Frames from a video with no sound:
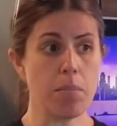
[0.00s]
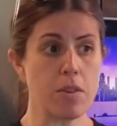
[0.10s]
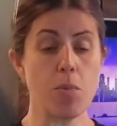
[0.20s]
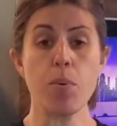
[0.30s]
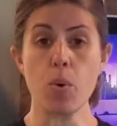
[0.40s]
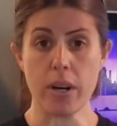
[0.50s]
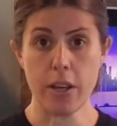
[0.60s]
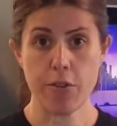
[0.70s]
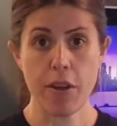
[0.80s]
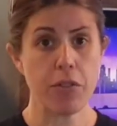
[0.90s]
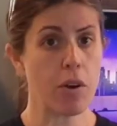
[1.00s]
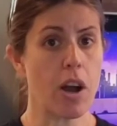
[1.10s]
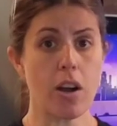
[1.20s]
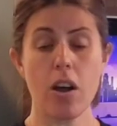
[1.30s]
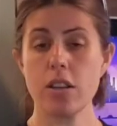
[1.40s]
supportive. There
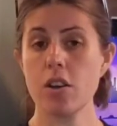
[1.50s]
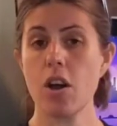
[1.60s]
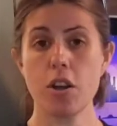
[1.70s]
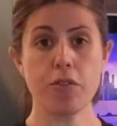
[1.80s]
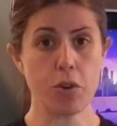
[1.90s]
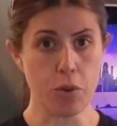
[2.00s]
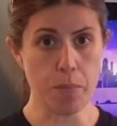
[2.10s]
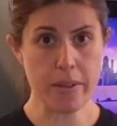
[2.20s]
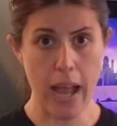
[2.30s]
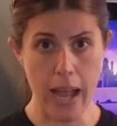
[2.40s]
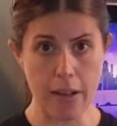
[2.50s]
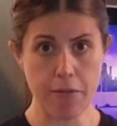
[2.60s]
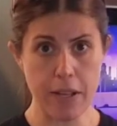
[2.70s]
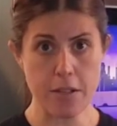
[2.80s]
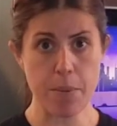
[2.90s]
are a ton of groups on
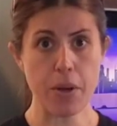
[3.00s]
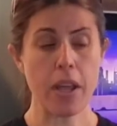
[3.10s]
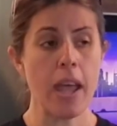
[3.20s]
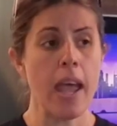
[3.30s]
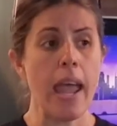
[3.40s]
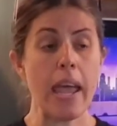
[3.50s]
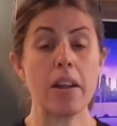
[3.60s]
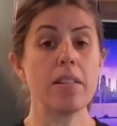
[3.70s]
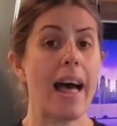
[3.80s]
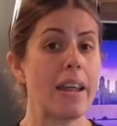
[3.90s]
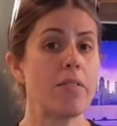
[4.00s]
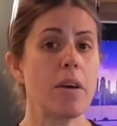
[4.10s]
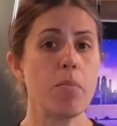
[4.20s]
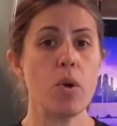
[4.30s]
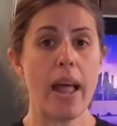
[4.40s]
Facebook, and a lot of
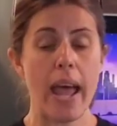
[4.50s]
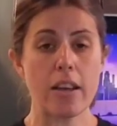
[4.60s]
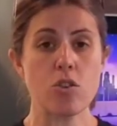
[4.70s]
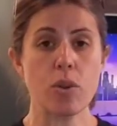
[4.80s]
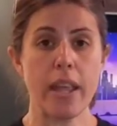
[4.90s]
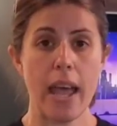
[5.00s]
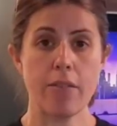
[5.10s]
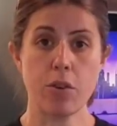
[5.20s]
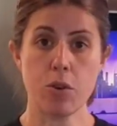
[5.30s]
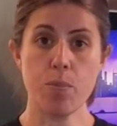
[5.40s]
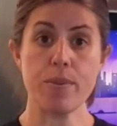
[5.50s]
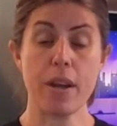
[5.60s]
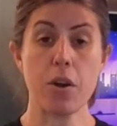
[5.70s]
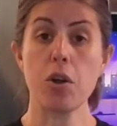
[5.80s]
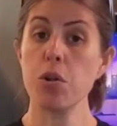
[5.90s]
them will actually have groups
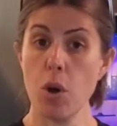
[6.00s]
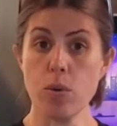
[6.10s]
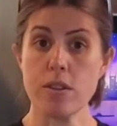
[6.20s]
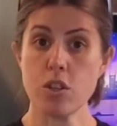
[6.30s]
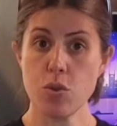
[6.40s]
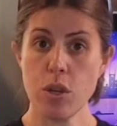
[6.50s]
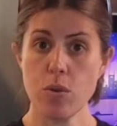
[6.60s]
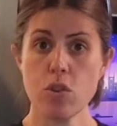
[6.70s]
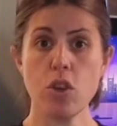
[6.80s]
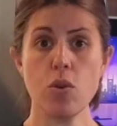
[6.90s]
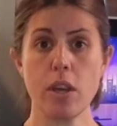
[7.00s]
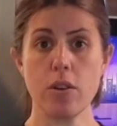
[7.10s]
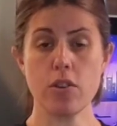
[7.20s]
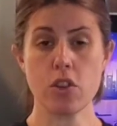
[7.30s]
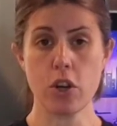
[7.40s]
that are close to you, so you
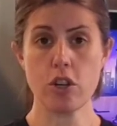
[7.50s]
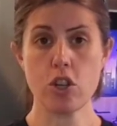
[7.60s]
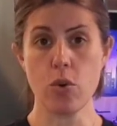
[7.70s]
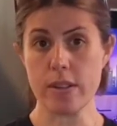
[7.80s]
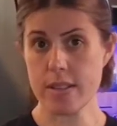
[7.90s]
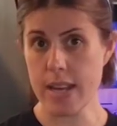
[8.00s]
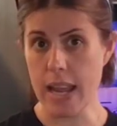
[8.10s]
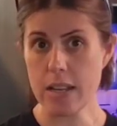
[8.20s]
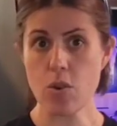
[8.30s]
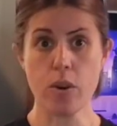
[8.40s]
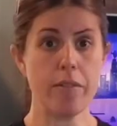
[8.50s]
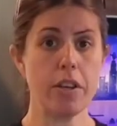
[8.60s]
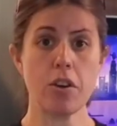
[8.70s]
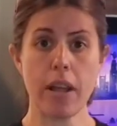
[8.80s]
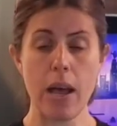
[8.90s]
can search your state or
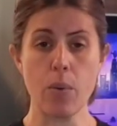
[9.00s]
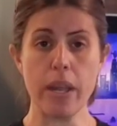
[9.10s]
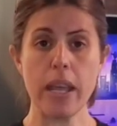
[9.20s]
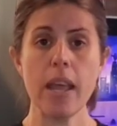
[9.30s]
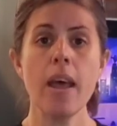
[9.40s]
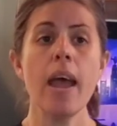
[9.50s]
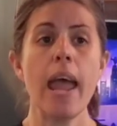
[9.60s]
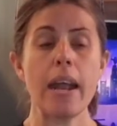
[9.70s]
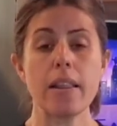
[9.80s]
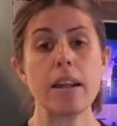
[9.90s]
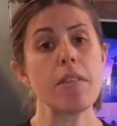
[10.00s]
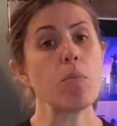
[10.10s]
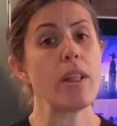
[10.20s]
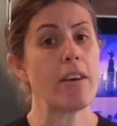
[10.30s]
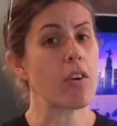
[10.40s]
even your county. And a lot of
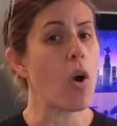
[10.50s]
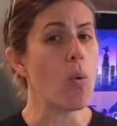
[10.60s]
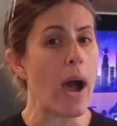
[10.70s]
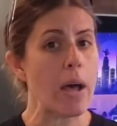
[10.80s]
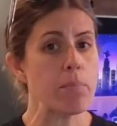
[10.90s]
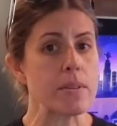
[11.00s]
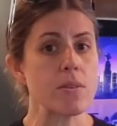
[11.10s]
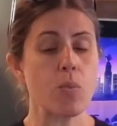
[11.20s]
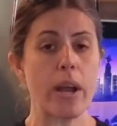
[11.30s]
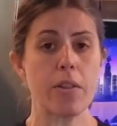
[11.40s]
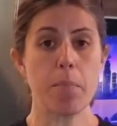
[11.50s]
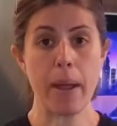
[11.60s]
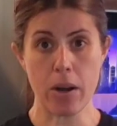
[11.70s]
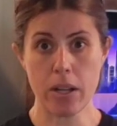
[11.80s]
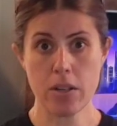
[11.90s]
them will have co-ops where the
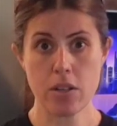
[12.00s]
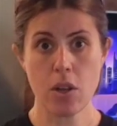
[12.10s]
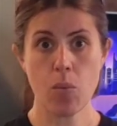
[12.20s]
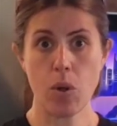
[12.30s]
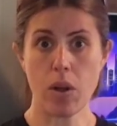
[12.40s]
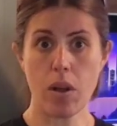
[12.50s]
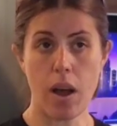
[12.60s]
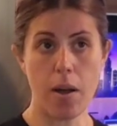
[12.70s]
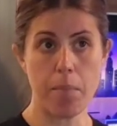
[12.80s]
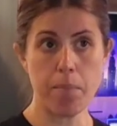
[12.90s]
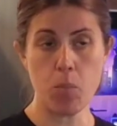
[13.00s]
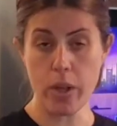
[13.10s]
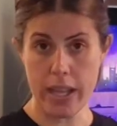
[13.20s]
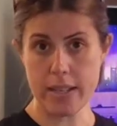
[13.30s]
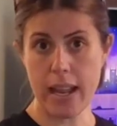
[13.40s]
parent
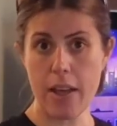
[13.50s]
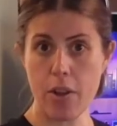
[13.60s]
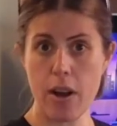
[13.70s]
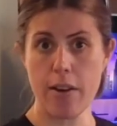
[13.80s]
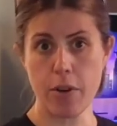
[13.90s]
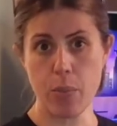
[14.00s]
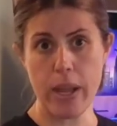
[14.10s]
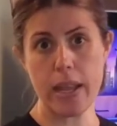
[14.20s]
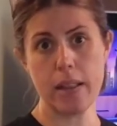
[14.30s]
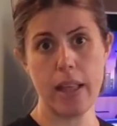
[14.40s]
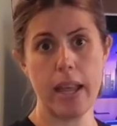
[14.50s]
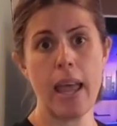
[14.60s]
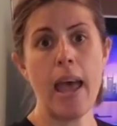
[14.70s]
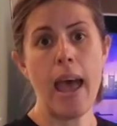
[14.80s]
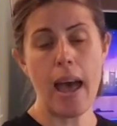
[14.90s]
will get together every week, and like
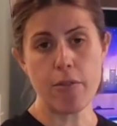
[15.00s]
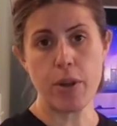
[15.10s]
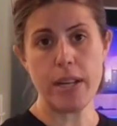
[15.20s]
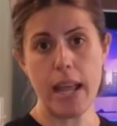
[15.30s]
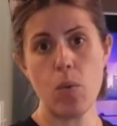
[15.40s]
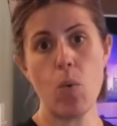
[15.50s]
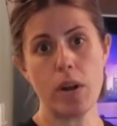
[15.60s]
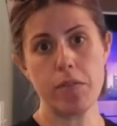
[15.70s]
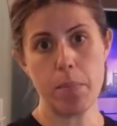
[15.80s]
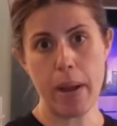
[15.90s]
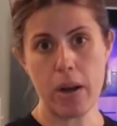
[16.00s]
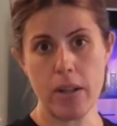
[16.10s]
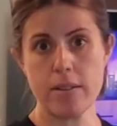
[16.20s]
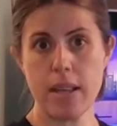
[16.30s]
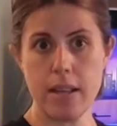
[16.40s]
every day one of the
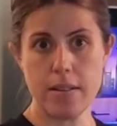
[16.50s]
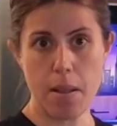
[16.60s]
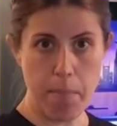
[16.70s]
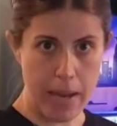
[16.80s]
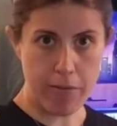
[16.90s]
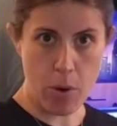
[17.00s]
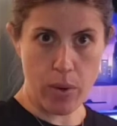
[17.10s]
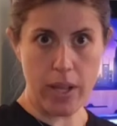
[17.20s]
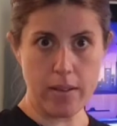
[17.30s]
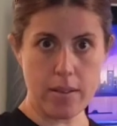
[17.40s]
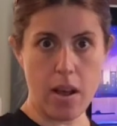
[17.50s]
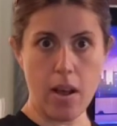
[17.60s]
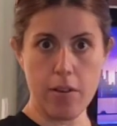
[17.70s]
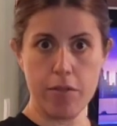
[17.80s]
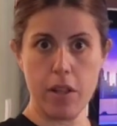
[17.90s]
parents is the main focus
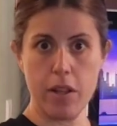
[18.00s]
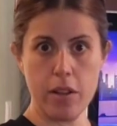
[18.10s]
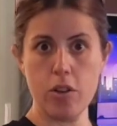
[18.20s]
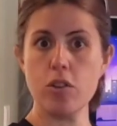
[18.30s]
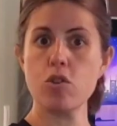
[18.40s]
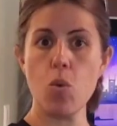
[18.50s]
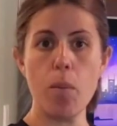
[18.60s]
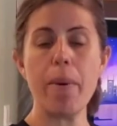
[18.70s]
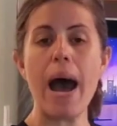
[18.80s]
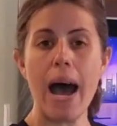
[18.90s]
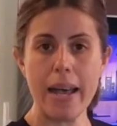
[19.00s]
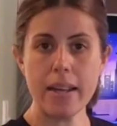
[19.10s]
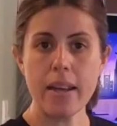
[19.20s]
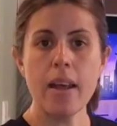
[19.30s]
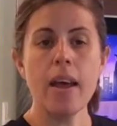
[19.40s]
of the little school
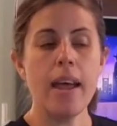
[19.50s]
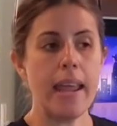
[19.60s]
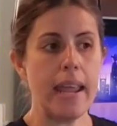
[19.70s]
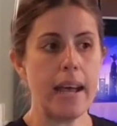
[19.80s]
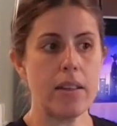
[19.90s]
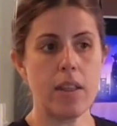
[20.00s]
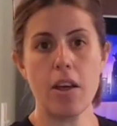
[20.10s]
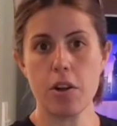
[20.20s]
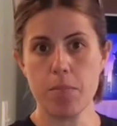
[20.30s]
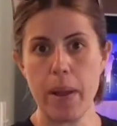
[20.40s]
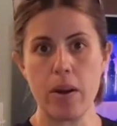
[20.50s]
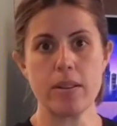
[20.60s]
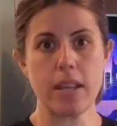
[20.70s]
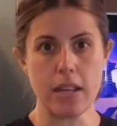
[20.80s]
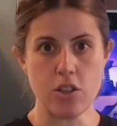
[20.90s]
pod, and the other
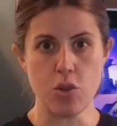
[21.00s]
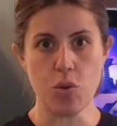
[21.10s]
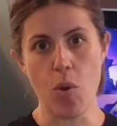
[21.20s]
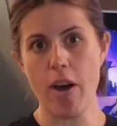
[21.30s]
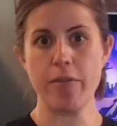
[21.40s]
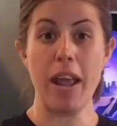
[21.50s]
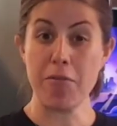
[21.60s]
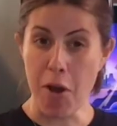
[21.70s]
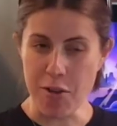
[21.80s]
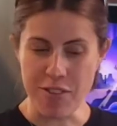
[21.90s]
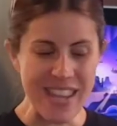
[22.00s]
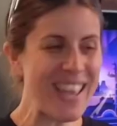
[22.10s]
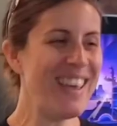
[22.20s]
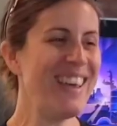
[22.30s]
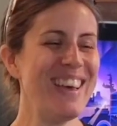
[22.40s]
parents get to go off and have coffee
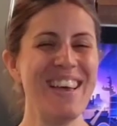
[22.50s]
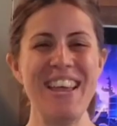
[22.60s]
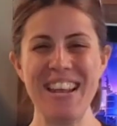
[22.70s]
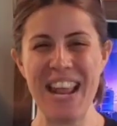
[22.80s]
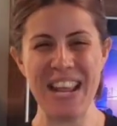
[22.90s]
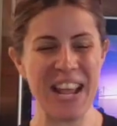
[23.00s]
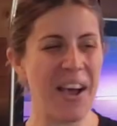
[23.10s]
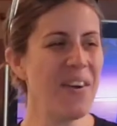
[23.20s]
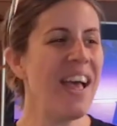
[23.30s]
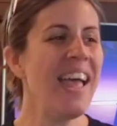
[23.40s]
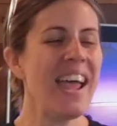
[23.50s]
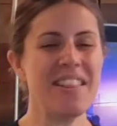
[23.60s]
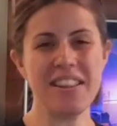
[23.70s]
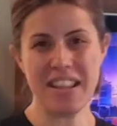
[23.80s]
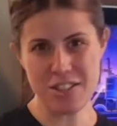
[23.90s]
and hang out,
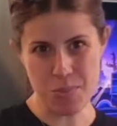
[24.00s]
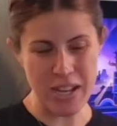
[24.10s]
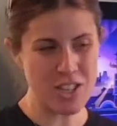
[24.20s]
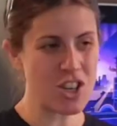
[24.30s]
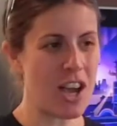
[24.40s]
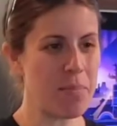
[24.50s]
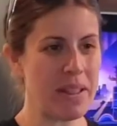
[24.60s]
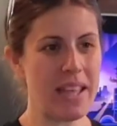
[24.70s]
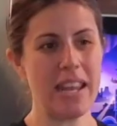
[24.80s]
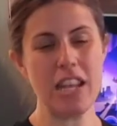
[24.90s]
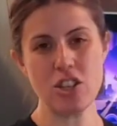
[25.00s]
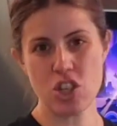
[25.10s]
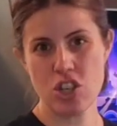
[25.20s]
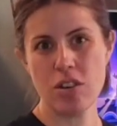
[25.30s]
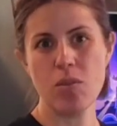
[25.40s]
and then they switch. And then
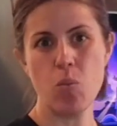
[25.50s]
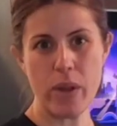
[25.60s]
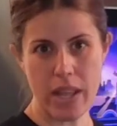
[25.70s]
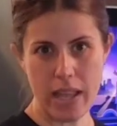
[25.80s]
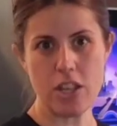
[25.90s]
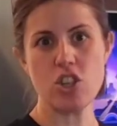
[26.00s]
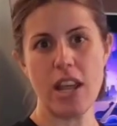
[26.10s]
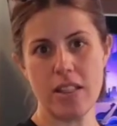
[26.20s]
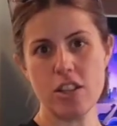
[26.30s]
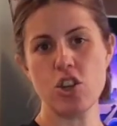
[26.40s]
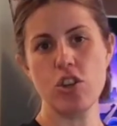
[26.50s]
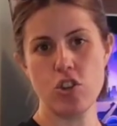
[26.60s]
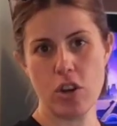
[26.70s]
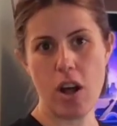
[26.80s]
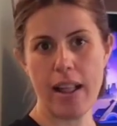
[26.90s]
each day the
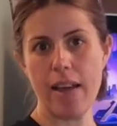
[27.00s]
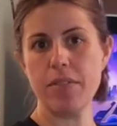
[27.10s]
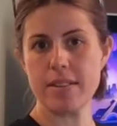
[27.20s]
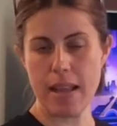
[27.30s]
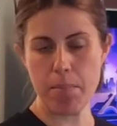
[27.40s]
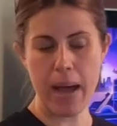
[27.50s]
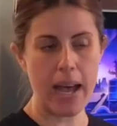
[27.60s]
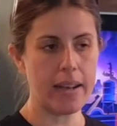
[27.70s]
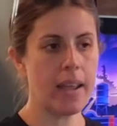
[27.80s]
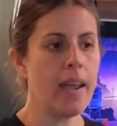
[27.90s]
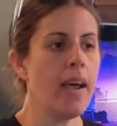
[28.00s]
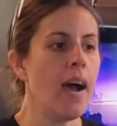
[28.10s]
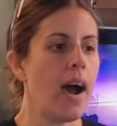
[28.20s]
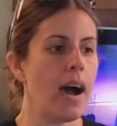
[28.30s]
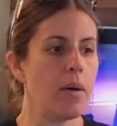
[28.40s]
children all have the same pod.
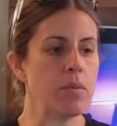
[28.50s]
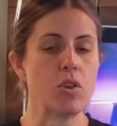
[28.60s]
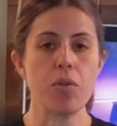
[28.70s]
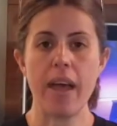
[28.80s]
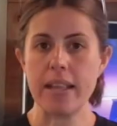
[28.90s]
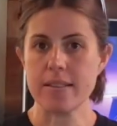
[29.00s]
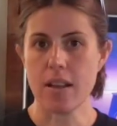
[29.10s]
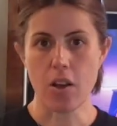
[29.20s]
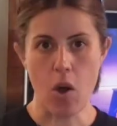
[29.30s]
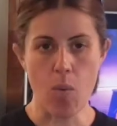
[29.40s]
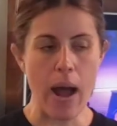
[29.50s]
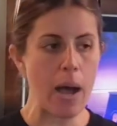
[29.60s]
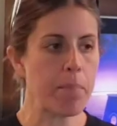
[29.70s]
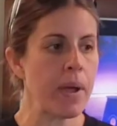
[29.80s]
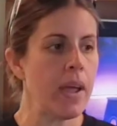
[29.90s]
So that's a
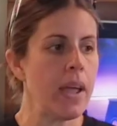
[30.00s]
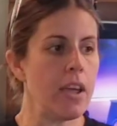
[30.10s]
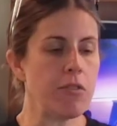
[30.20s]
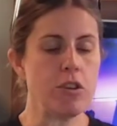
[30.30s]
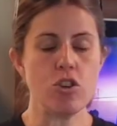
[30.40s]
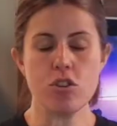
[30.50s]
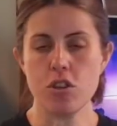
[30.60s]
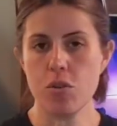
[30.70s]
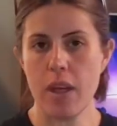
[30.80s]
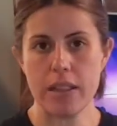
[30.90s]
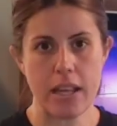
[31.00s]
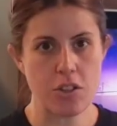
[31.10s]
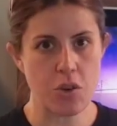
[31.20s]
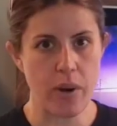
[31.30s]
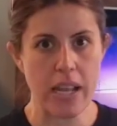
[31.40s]
co-op. If you choose to do that,
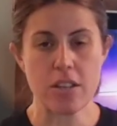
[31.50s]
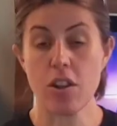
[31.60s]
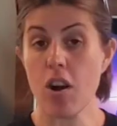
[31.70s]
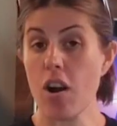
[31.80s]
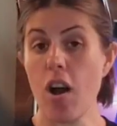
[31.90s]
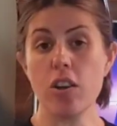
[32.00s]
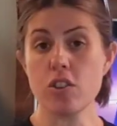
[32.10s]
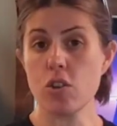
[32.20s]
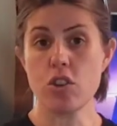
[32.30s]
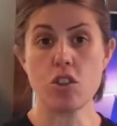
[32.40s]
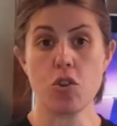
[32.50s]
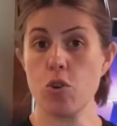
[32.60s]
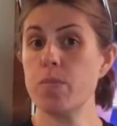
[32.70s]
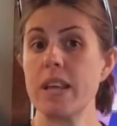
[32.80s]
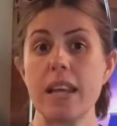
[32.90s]
that's great. There are also just groups